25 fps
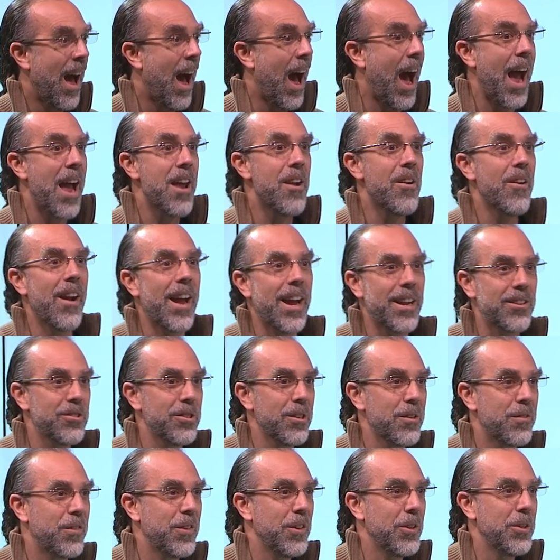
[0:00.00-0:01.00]
I don't
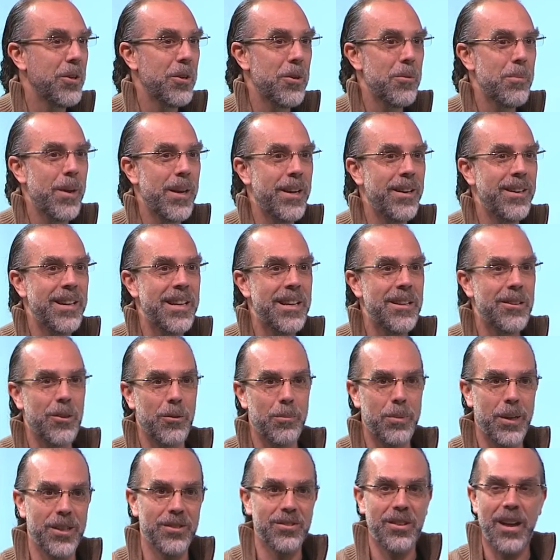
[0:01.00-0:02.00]
actually feel good about it either
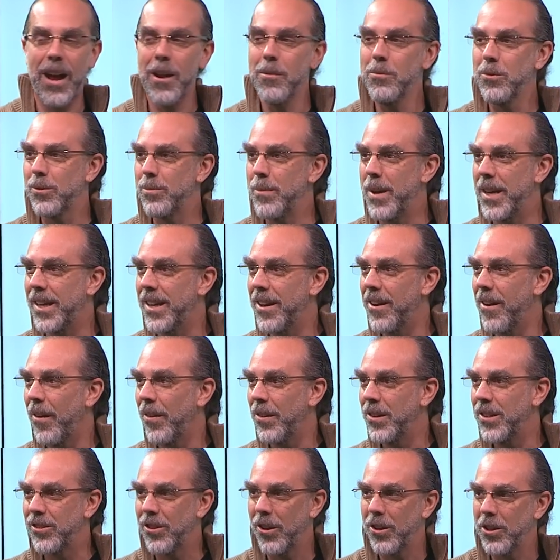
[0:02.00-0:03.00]
because I was making all
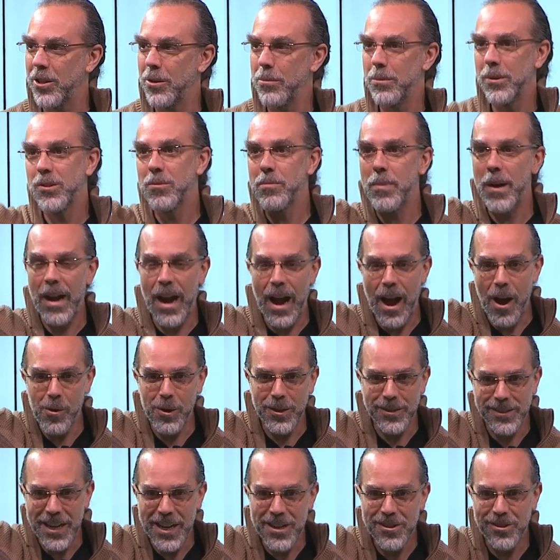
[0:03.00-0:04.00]
these arguments about how
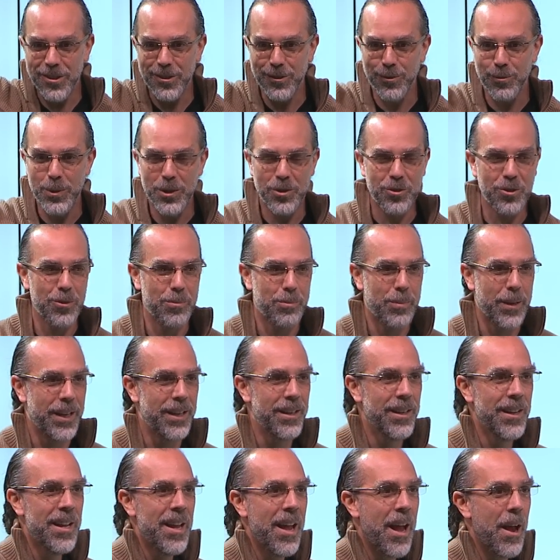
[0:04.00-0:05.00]
audacious we should be
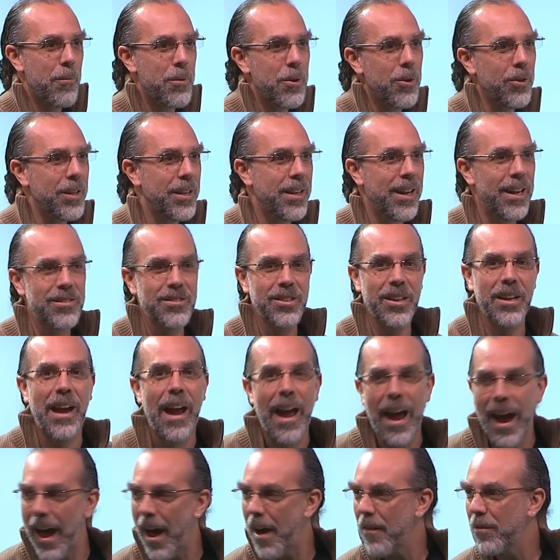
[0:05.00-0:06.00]
and we only got to like
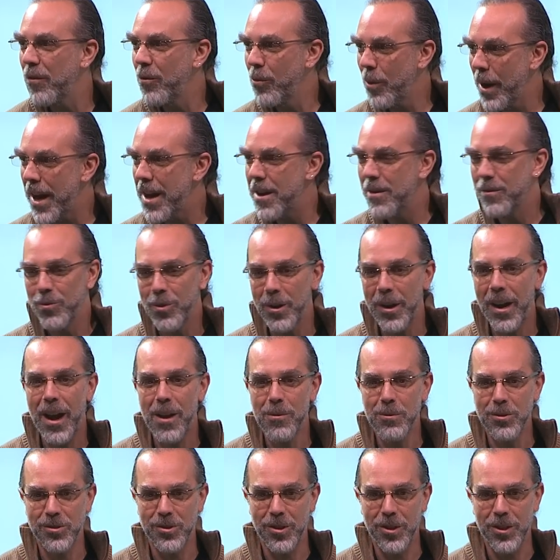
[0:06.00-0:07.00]
halfway of what I
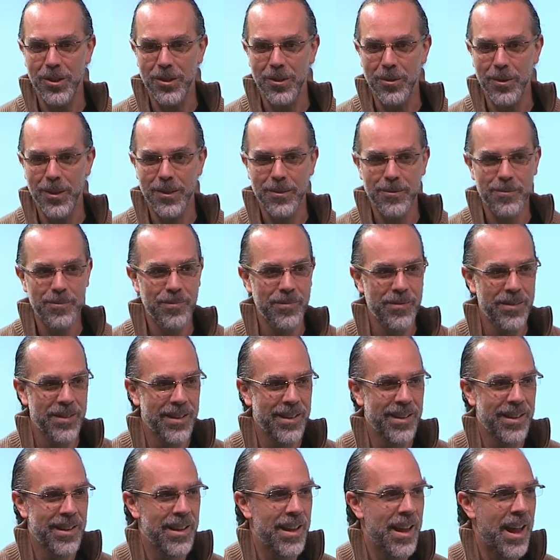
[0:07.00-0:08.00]
was arguing.
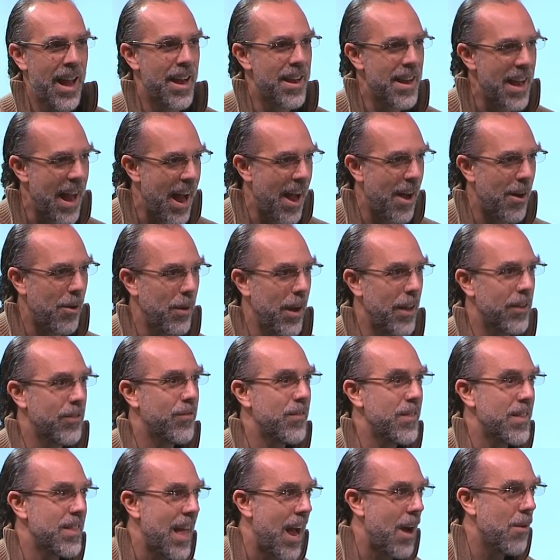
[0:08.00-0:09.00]
And now, if
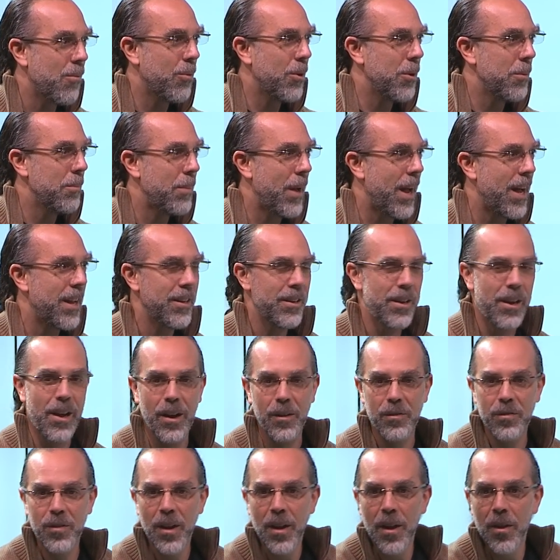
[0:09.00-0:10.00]
that weren't bad
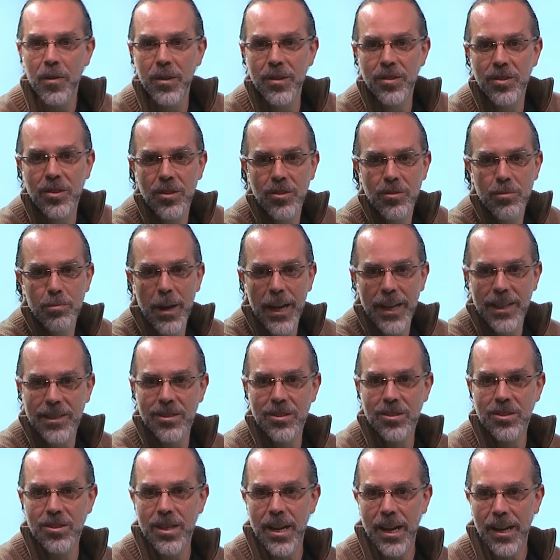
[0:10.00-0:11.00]
enough, this is my
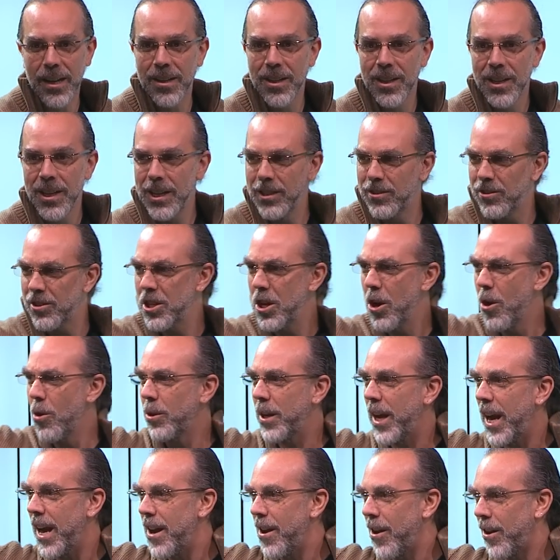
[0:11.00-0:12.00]
stick. It's the
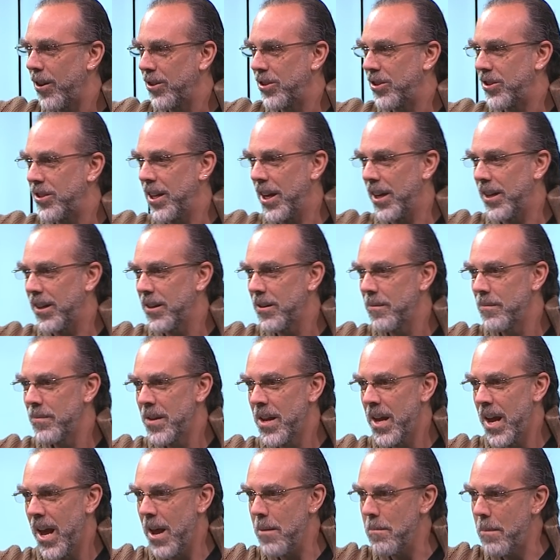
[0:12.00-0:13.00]
OKR stick.
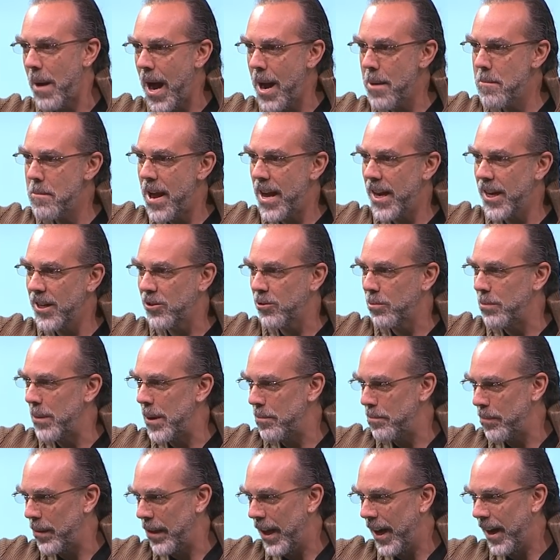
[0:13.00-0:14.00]
And my
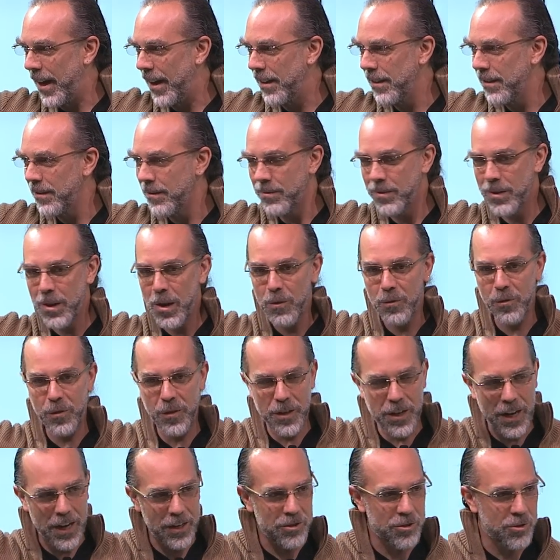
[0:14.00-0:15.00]
management plan for the
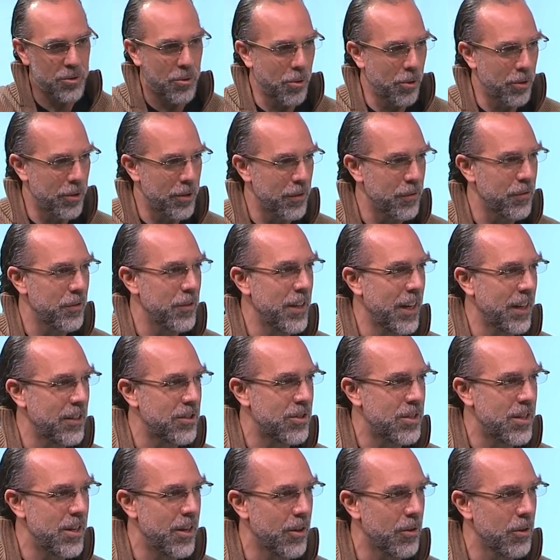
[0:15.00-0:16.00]
next quarter, for the
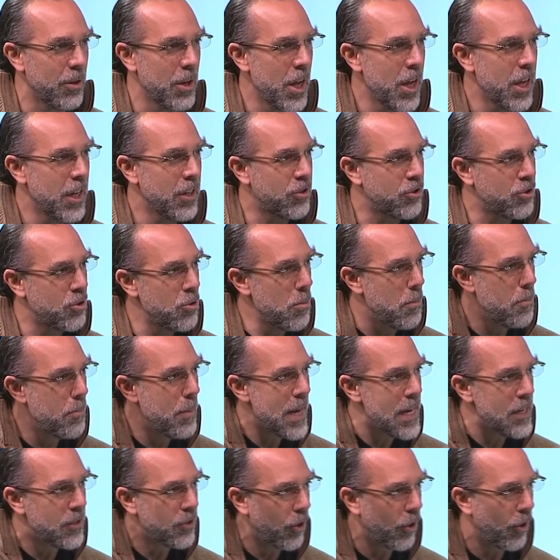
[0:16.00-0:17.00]
next year, is to
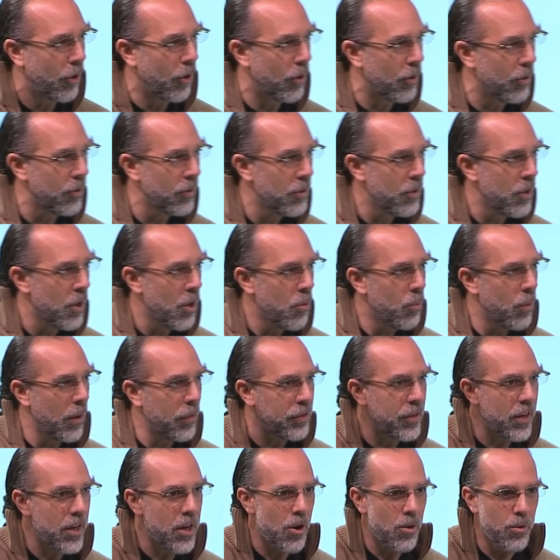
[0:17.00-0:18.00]
beat her with
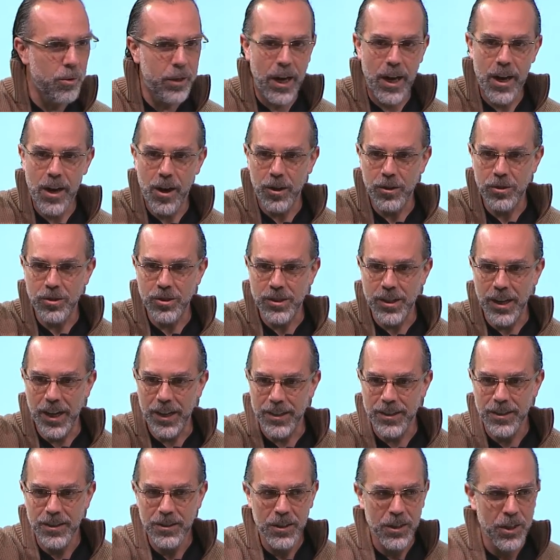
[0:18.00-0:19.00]
the OKR
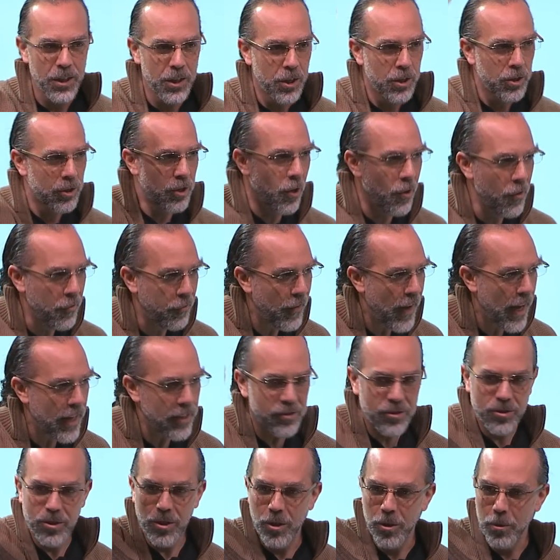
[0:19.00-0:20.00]
stick. Go
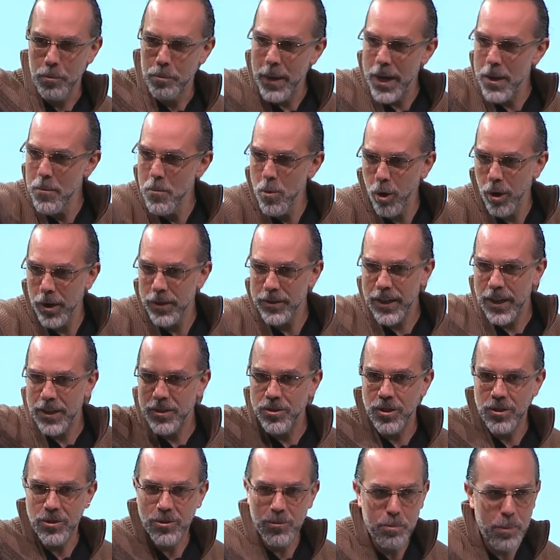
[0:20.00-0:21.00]
faster, be more
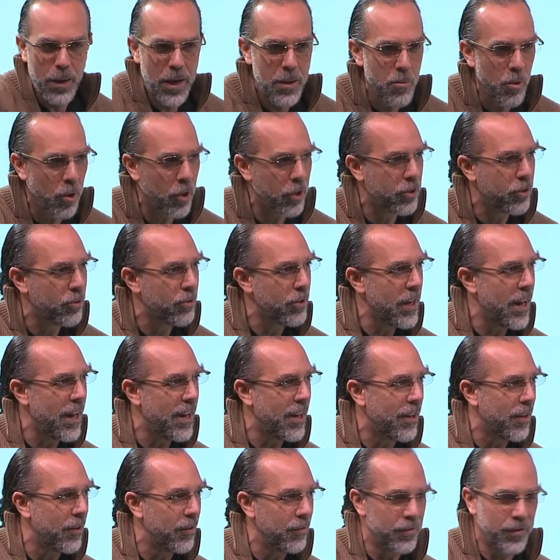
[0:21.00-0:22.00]
audacious, be more
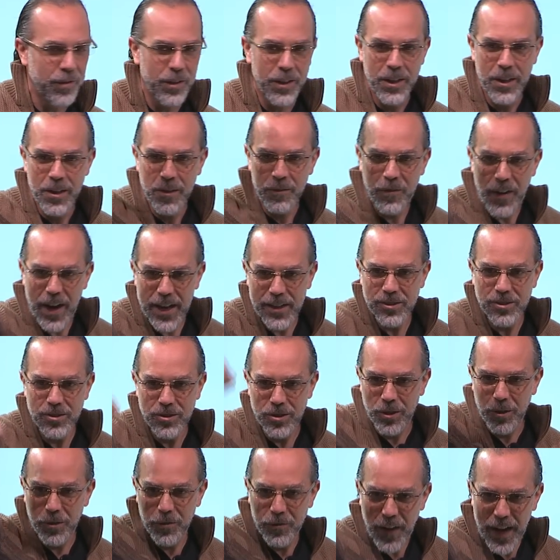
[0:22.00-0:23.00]
creative,
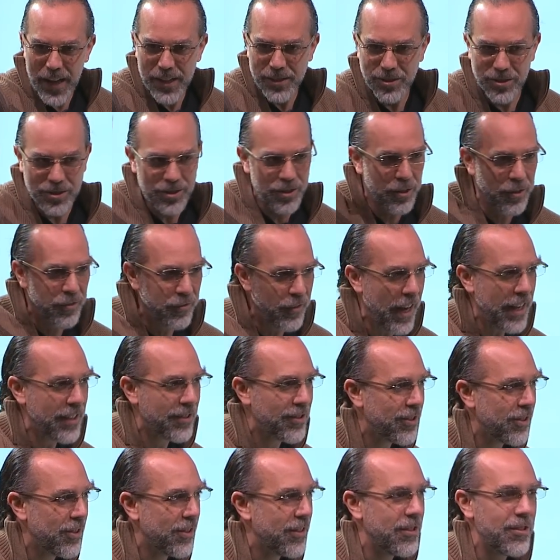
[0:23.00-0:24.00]
faster, faster,
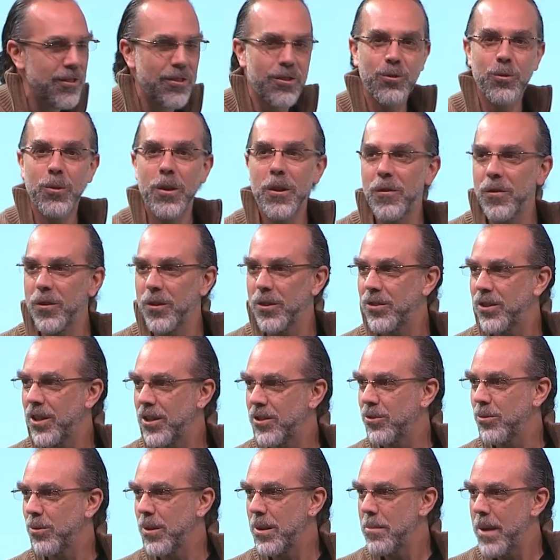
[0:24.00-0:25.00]
faster. This is 21st
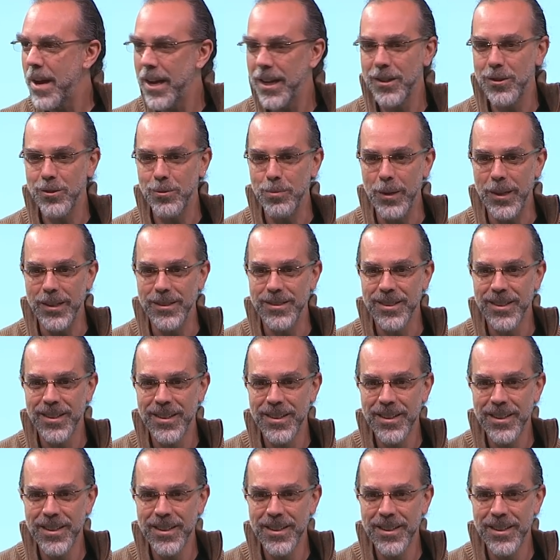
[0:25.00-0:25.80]
century management.